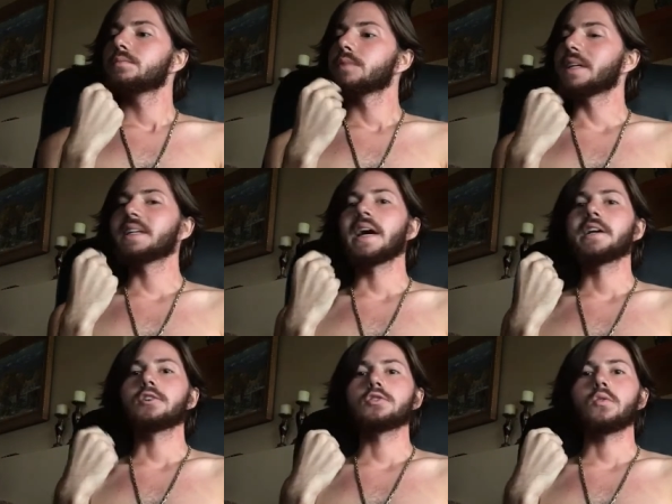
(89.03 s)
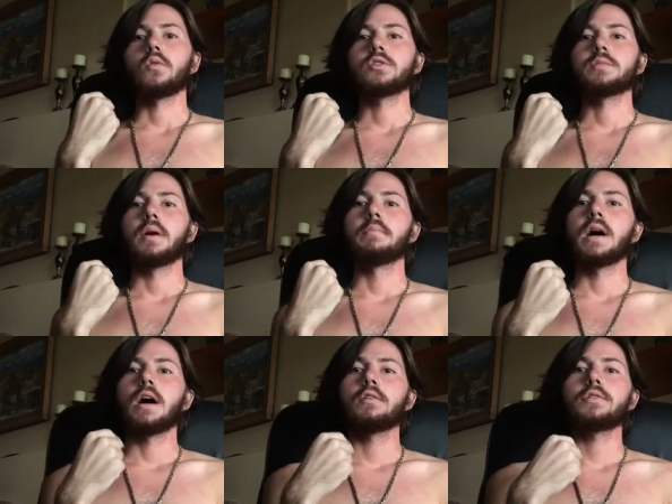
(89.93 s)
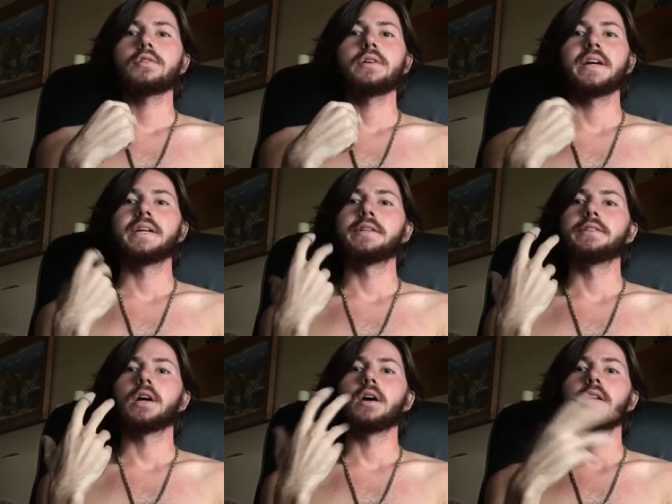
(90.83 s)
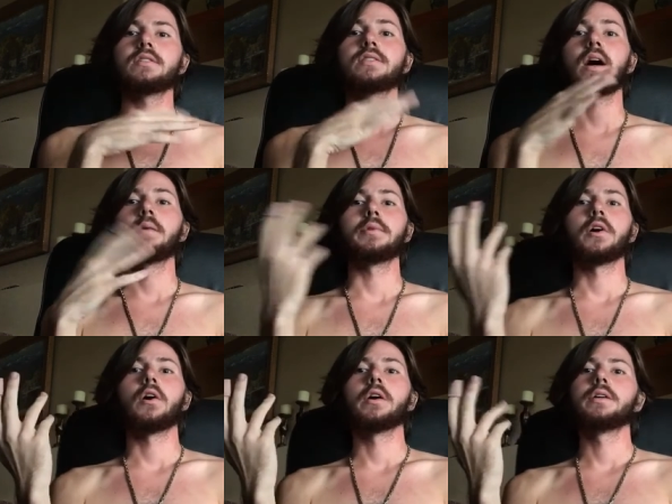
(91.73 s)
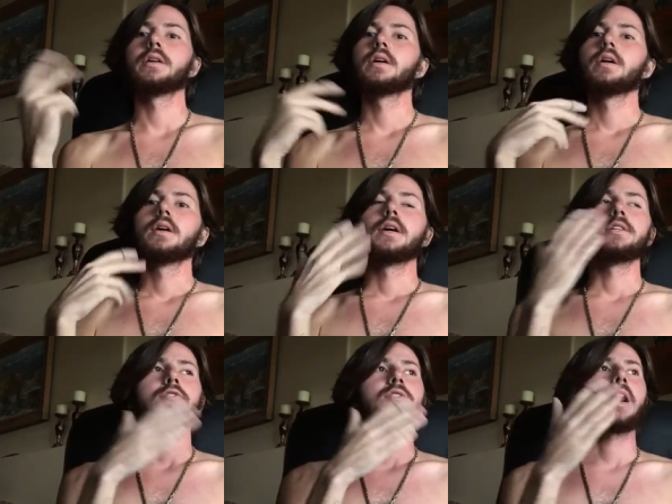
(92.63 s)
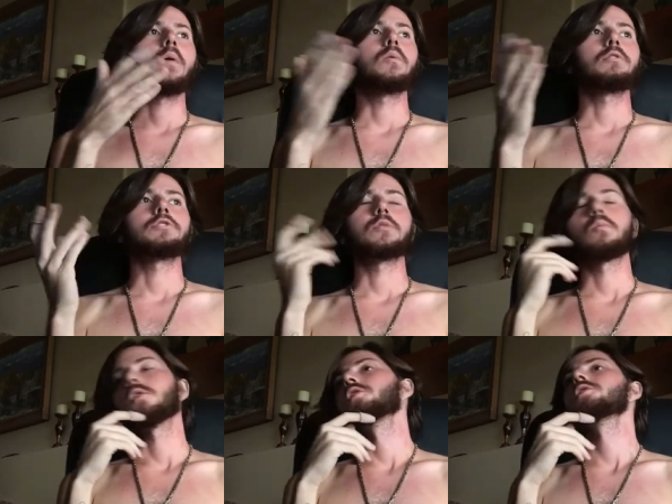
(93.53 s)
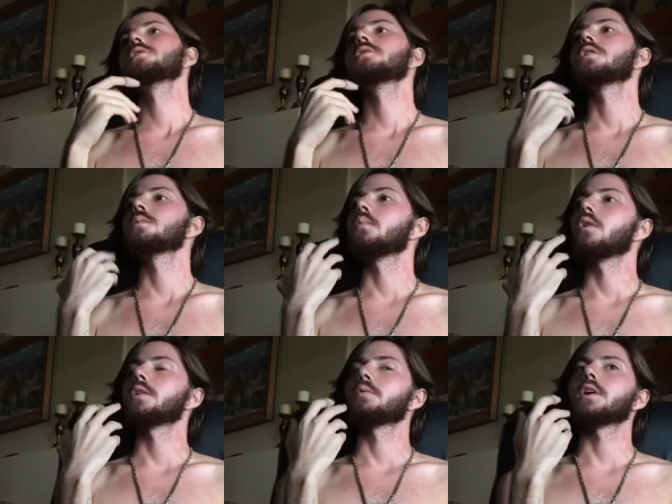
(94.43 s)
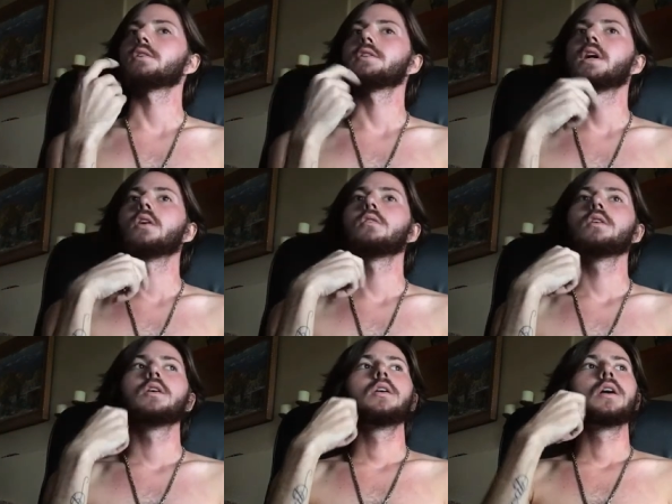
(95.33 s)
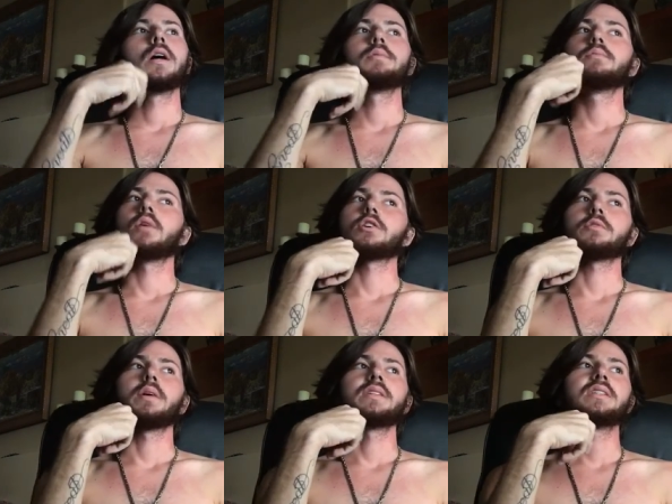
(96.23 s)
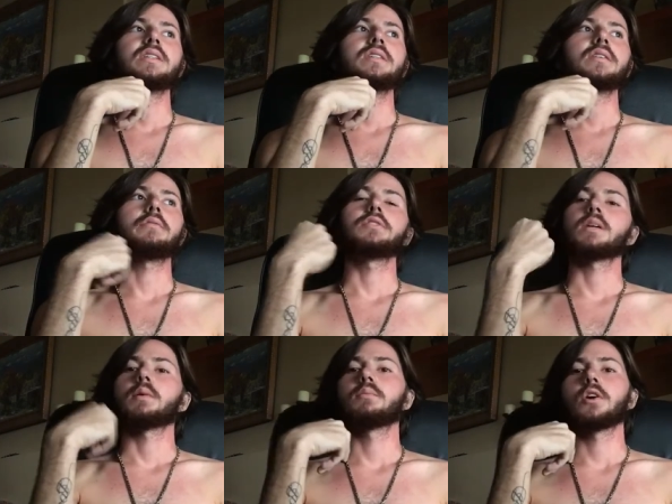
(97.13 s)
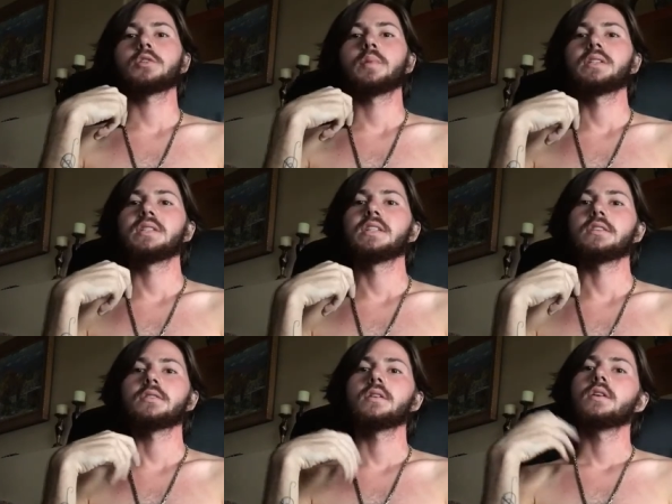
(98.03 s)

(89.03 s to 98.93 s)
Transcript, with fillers: like canker sores in my mouth. And uh, as time went on, it just got worse and worse to the point where, you know, I'd be brushing my teeth. Every time I brushed my teeth,